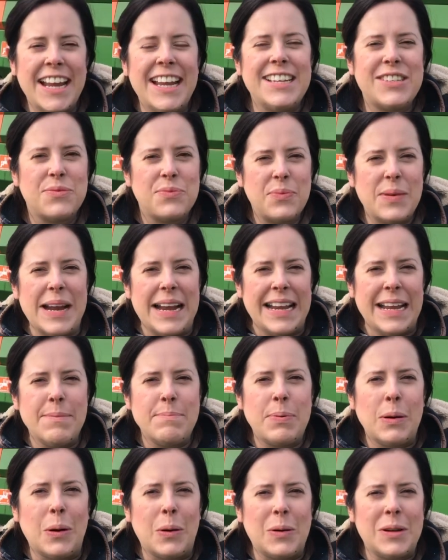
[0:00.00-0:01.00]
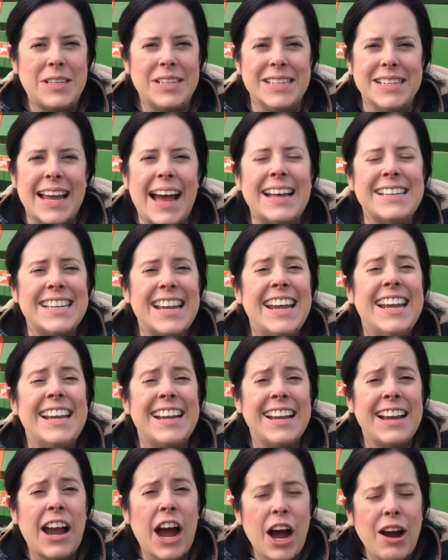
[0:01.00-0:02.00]
is really important as it
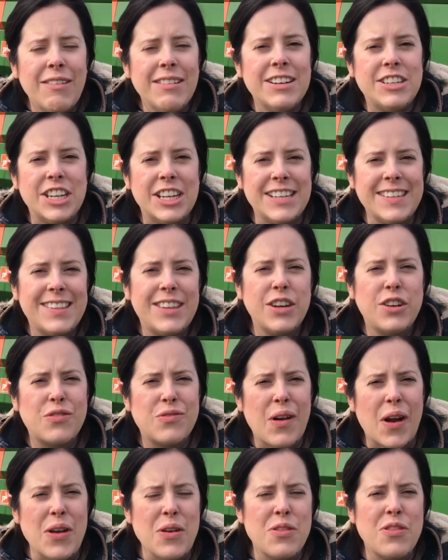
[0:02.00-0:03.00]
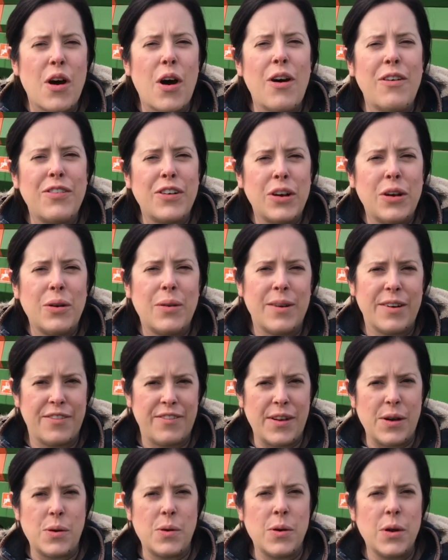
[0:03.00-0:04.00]
encourages the growth of
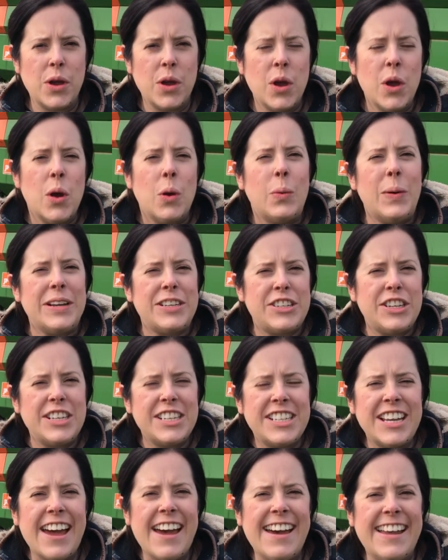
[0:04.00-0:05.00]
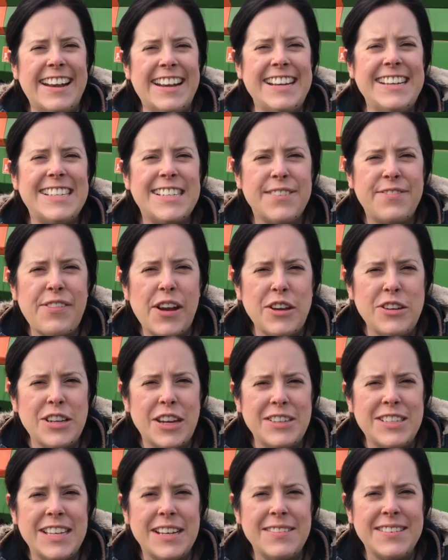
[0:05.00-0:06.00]
chlorophyll, which in turn leads to
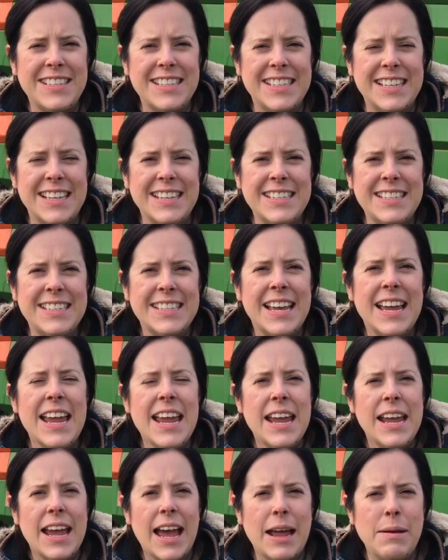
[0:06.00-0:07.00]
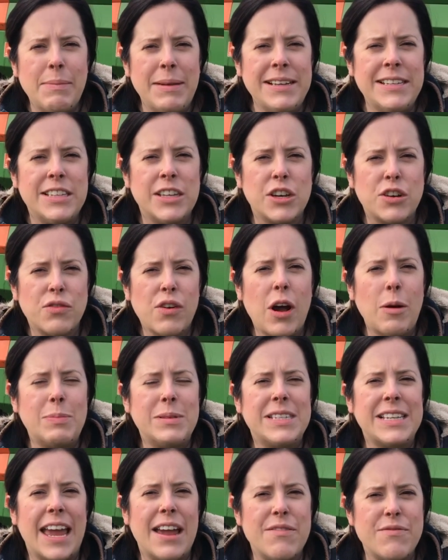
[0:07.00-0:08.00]
photosynthesis and means the
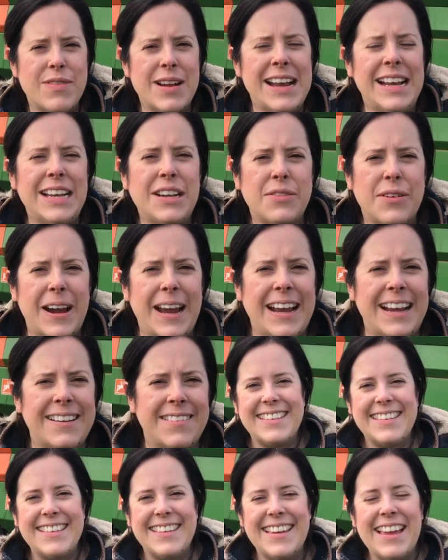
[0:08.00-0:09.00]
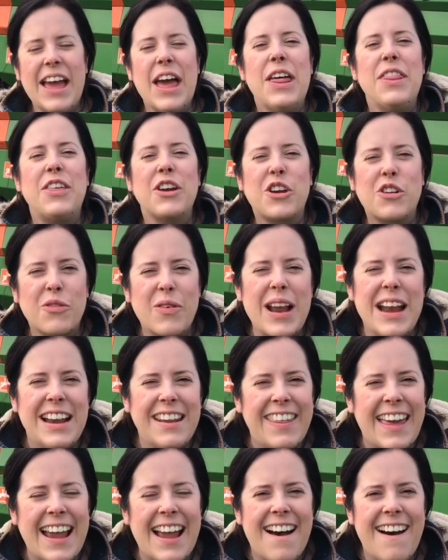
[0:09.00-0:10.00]
crops get really green. The greener
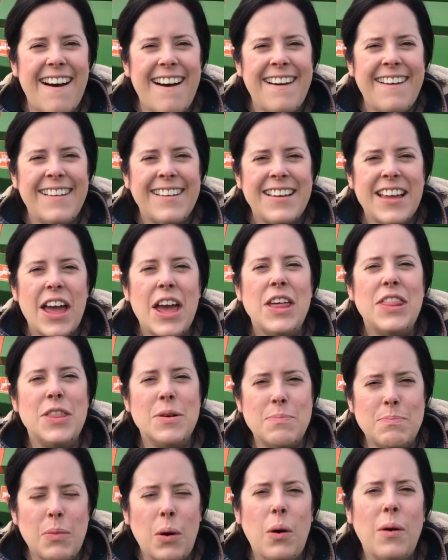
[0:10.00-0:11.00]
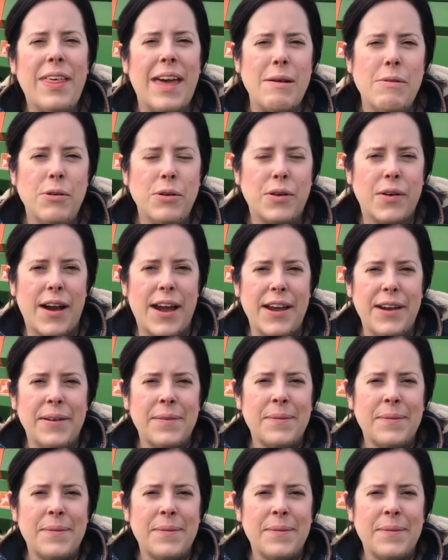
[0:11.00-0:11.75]
they are, the more they will grow.